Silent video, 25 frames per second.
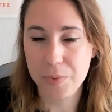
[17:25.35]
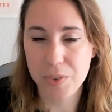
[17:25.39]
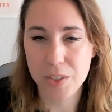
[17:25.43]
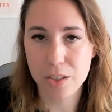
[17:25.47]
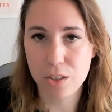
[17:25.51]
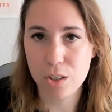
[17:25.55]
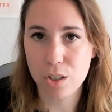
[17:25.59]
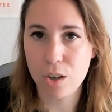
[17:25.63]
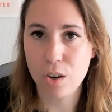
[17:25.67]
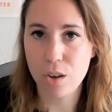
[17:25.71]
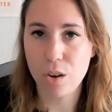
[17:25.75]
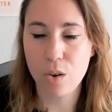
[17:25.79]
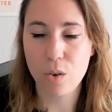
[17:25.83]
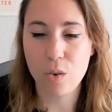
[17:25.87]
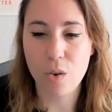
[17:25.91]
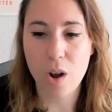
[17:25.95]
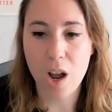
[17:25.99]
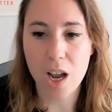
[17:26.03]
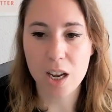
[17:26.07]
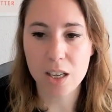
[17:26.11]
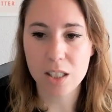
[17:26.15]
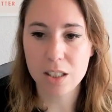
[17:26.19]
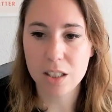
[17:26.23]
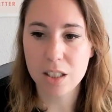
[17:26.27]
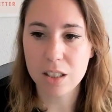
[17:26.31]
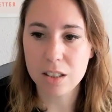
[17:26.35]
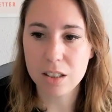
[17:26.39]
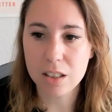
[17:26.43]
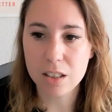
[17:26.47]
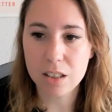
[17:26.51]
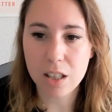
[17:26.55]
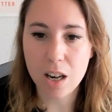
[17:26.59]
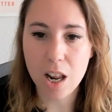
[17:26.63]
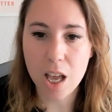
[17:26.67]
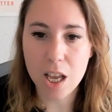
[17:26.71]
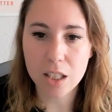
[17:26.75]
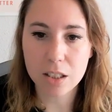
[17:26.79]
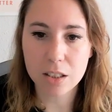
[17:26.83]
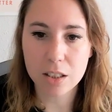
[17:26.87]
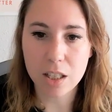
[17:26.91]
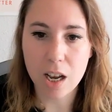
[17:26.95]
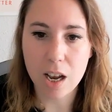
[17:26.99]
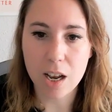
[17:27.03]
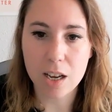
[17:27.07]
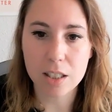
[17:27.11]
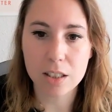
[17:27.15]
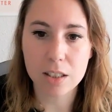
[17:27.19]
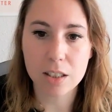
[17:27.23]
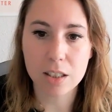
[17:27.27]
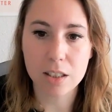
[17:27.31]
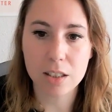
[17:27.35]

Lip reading: So I started like that.